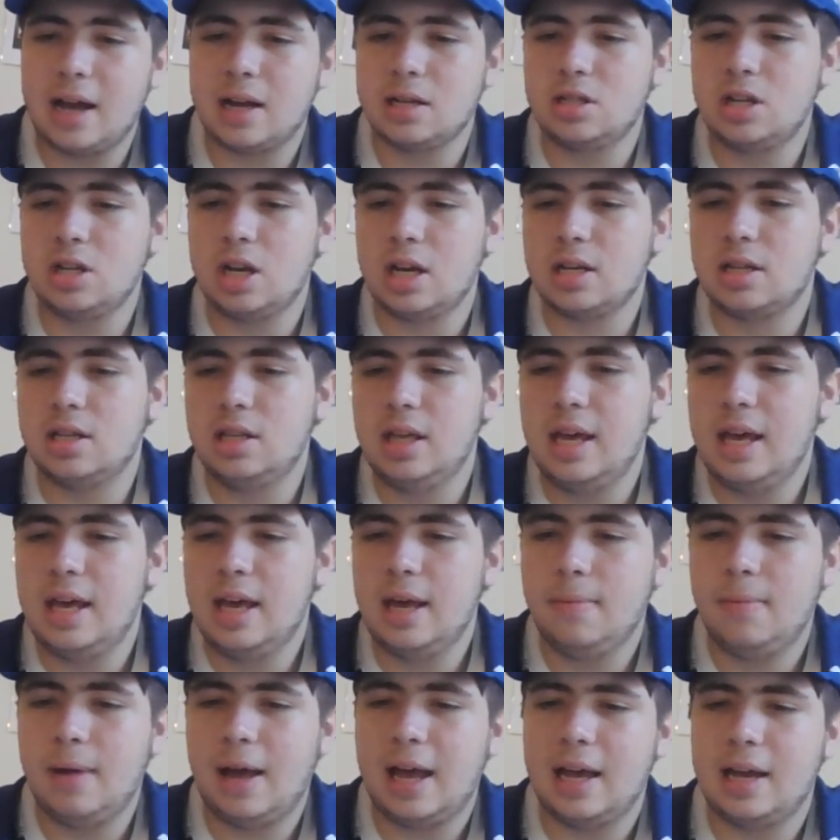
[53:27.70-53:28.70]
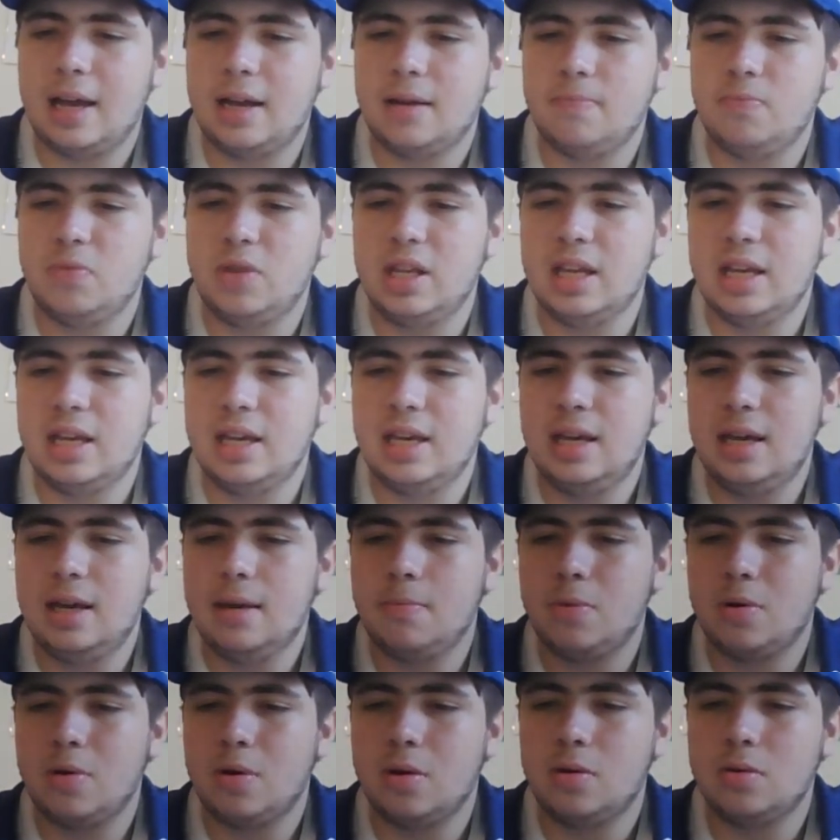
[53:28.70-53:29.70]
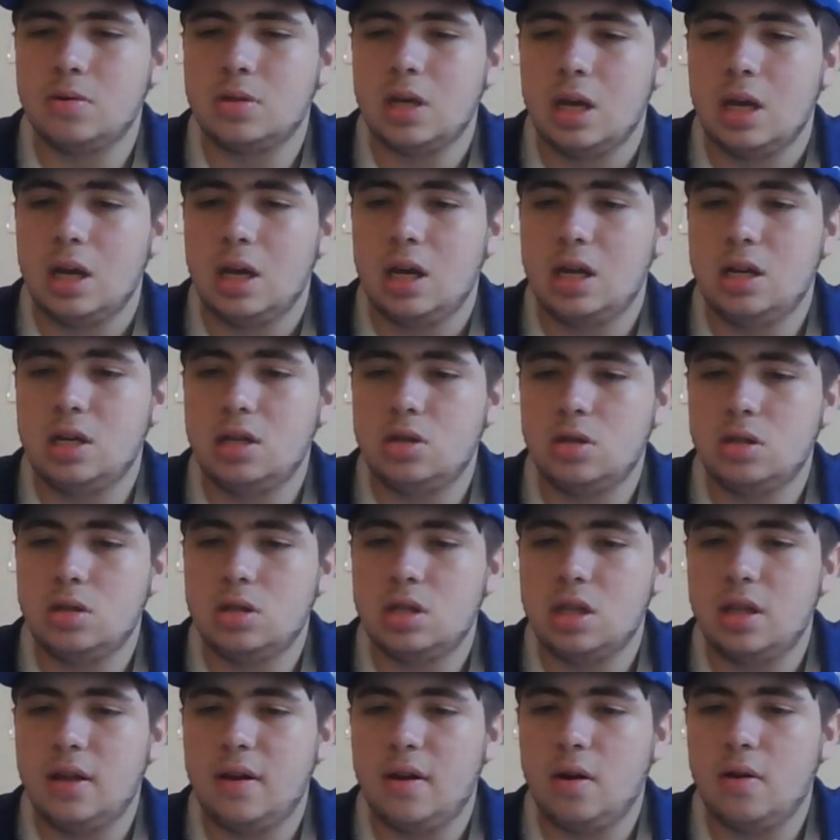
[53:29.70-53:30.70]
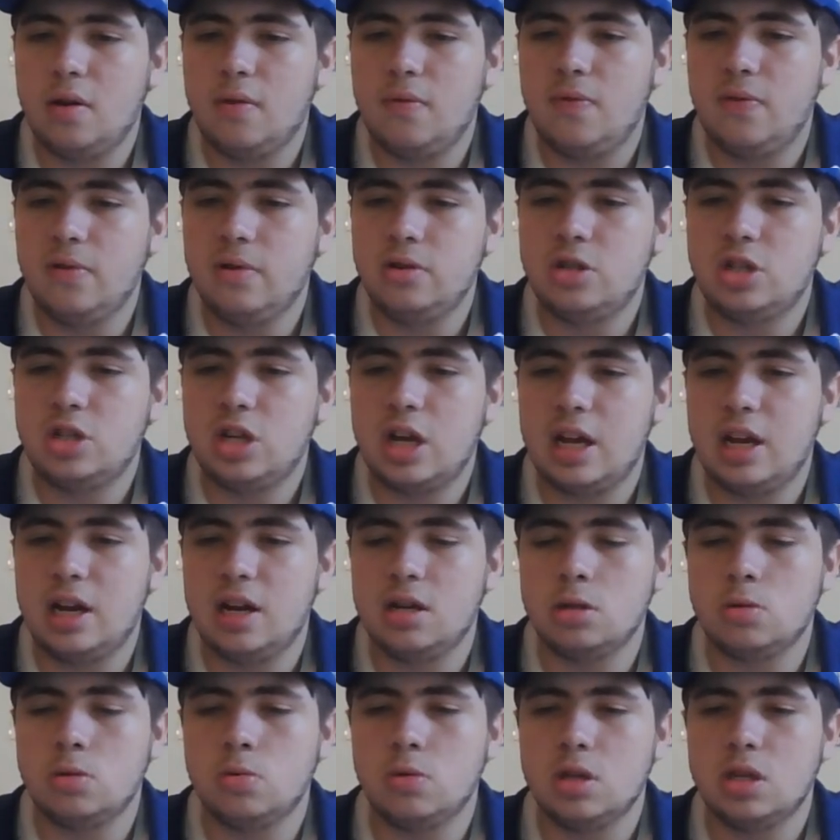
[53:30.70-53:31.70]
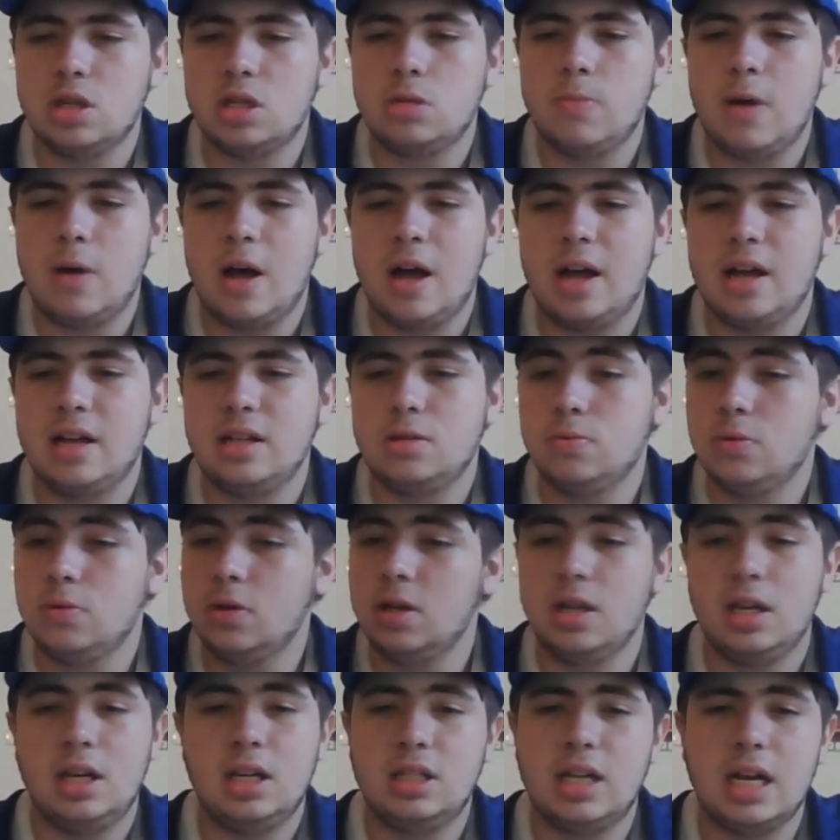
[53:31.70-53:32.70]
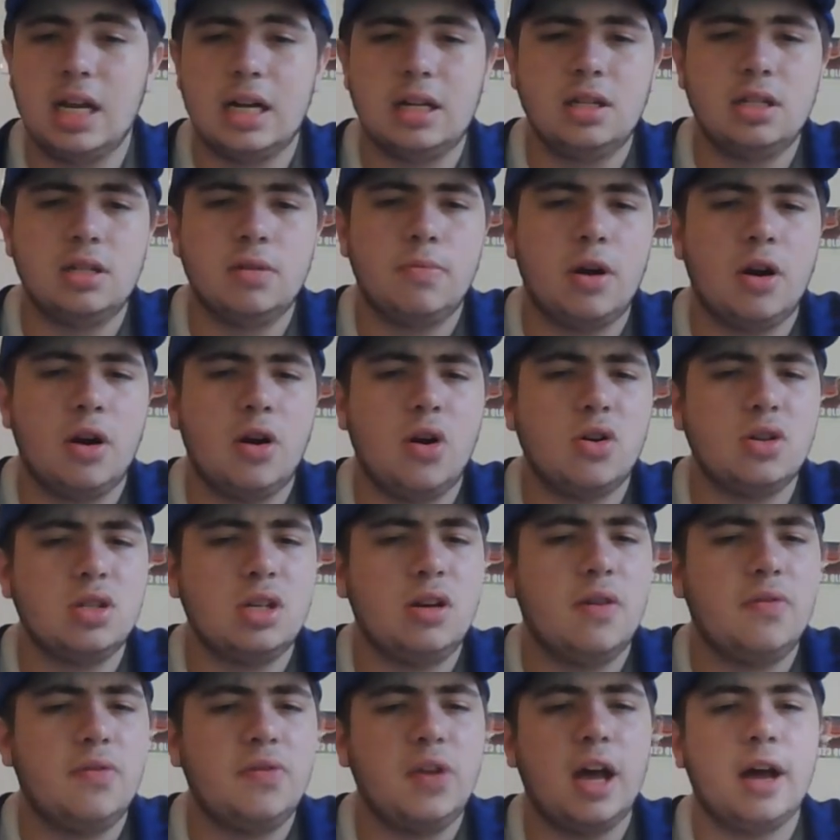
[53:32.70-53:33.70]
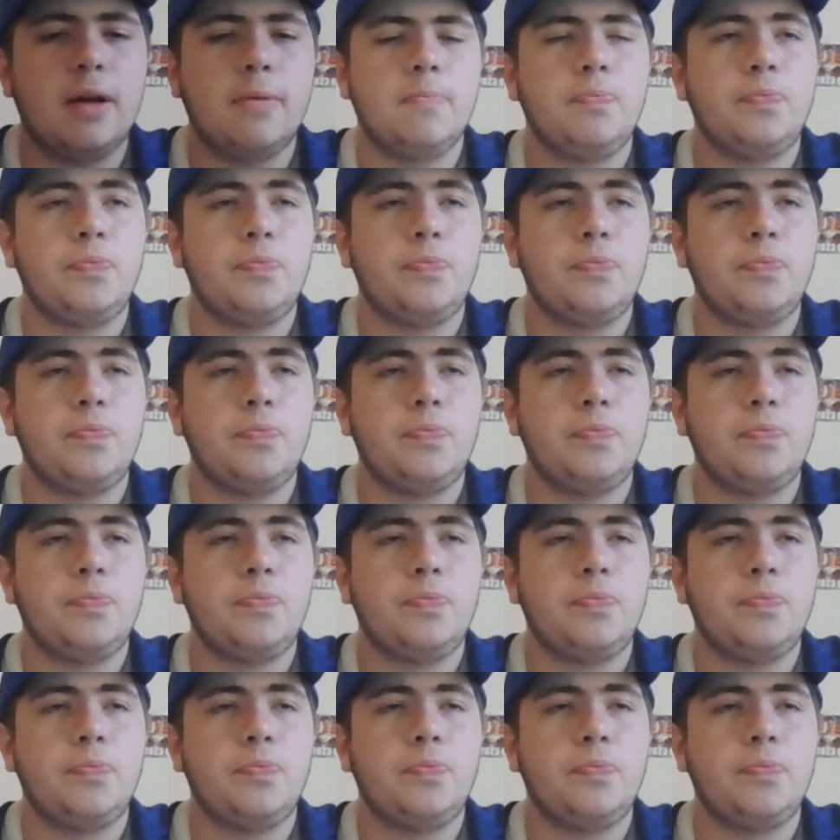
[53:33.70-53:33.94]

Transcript: Jack, yeah, mate. Yeah, bros. It is using their own food chain and is really smart. It's really intelligent, bro, Aussie of you.